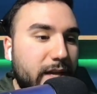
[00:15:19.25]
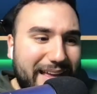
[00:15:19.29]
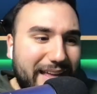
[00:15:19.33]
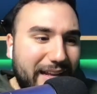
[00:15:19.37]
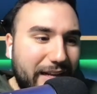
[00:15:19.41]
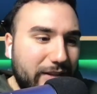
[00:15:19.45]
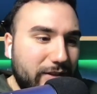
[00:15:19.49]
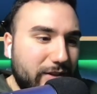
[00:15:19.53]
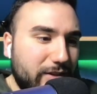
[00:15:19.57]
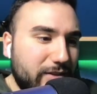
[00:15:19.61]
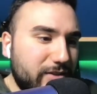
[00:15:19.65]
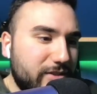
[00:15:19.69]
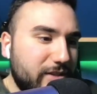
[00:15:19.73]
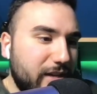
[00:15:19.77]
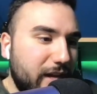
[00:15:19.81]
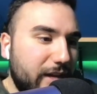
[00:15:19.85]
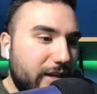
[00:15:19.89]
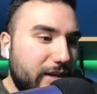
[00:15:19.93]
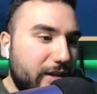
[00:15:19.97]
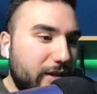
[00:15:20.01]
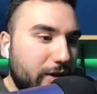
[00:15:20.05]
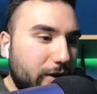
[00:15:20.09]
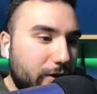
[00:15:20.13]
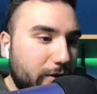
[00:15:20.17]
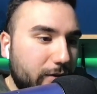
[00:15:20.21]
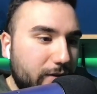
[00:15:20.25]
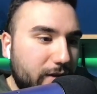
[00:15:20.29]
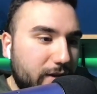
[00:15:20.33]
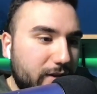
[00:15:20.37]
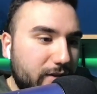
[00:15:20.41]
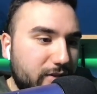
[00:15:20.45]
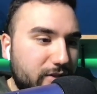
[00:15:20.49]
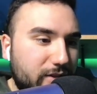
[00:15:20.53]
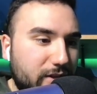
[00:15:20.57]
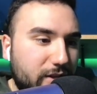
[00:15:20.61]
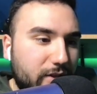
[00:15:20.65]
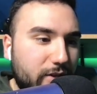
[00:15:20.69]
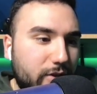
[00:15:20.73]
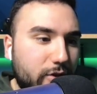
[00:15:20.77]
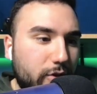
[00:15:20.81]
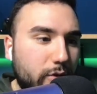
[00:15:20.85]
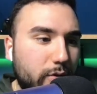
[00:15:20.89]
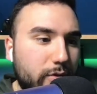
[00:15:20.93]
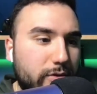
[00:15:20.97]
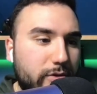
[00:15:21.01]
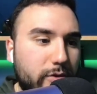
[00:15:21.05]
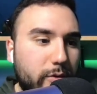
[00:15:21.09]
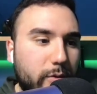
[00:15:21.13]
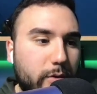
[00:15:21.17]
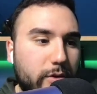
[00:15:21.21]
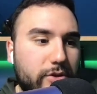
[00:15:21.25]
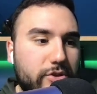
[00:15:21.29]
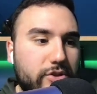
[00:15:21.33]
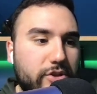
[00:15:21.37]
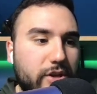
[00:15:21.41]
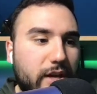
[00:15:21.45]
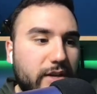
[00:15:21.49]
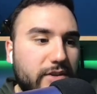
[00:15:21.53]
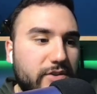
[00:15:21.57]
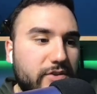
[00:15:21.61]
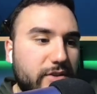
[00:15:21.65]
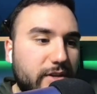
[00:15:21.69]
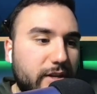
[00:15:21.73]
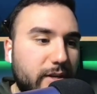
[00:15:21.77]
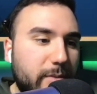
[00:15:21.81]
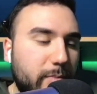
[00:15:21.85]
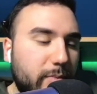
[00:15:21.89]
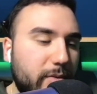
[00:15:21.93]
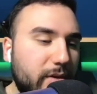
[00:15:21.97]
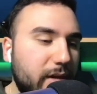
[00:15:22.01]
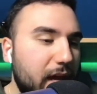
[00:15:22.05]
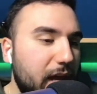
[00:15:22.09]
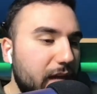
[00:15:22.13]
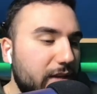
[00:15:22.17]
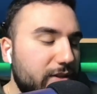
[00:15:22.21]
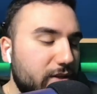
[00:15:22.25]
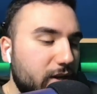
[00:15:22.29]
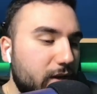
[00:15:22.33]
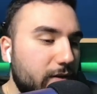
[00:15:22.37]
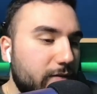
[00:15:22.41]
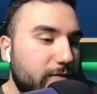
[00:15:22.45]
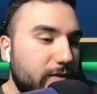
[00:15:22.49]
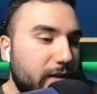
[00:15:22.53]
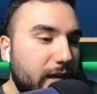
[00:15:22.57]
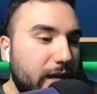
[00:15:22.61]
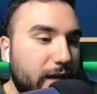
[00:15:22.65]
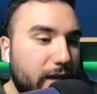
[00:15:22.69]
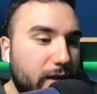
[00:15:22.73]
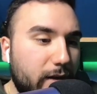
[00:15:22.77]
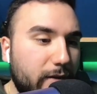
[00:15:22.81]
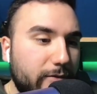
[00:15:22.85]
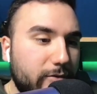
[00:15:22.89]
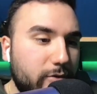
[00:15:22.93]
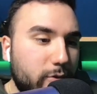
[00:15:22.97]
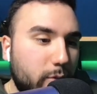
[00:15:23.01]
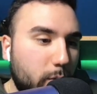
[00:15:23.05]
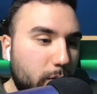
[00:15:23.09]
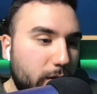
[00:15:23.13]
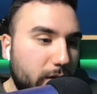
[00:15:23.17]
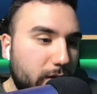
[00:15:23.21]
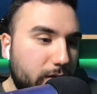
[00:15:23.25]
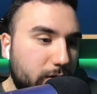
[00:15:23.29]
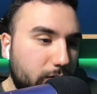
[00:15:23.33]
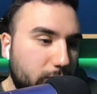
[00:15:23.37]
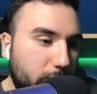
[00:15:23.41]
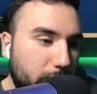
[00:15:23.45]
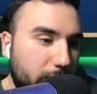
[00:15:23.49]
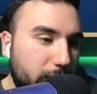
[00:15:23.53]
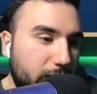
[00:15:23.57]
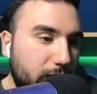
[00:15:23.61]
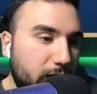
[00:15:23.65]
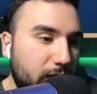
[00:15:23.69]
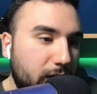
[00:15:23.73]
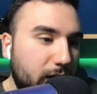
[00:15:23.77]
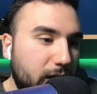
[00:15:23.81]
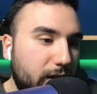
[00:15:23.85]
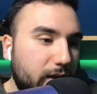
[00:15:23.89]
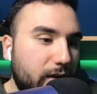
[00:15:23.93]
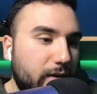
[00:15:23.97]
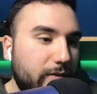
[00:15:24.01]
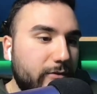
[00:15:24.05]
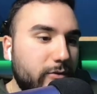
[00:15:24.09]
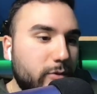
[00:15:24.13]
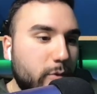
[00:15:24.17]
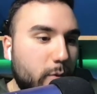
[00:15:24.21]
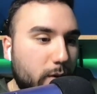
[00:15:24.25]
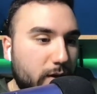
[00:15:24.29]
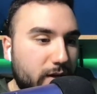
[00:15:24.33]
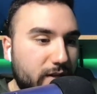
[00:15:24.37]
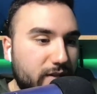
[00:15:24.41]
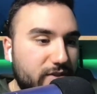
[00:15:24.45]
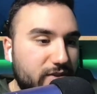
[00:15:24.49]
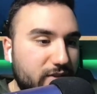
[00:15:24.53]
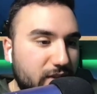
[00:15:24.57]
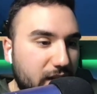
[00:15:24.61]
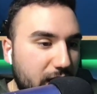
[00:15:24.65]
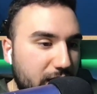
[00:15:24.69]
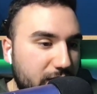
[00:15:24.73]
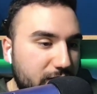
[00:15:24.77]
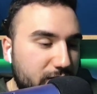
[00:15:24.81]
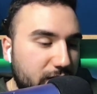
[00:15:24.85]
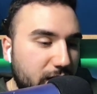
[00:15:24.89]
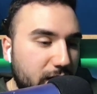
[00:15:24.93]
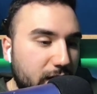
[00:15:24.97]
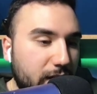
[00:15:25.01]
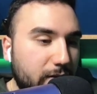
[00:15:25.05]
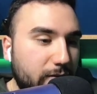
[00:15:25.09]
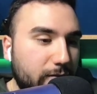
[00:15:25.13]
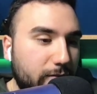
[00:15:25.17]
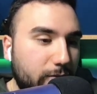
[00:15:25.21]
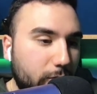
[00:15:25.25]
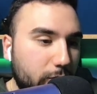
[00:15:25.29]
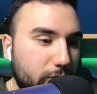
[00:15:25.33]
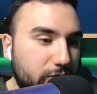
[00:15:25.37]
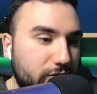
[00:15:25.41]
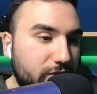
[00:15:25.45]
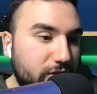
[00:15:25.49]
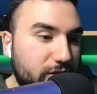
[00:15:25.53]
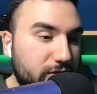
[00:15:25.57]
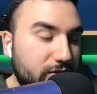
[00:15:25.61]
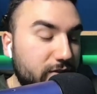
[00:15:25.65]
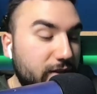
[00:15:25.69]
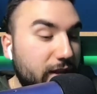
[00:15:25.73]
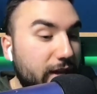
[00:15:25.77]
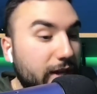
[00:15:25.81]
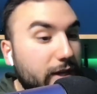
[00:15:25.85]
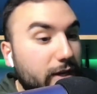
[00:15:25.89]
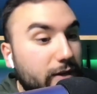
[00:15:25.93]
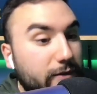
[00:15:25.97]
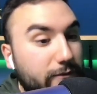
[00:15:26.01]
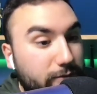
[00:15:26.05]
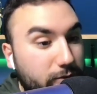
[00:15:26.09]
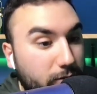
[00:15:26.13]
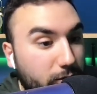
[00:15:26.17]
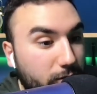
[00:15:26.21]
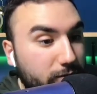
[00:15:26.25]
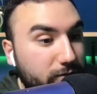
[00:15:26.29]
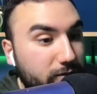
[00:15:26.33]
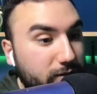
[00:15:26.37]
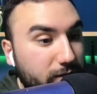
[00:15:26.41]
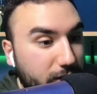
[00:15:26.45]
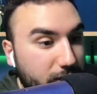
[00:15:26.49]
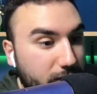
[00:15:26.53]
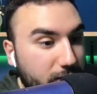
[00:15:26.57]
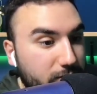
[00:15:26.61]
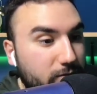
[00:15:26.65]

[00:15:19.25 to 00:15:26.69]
And it looks like here they see Q2 adjusted EPS of negative 23 to negative 20 cents versus negative 13.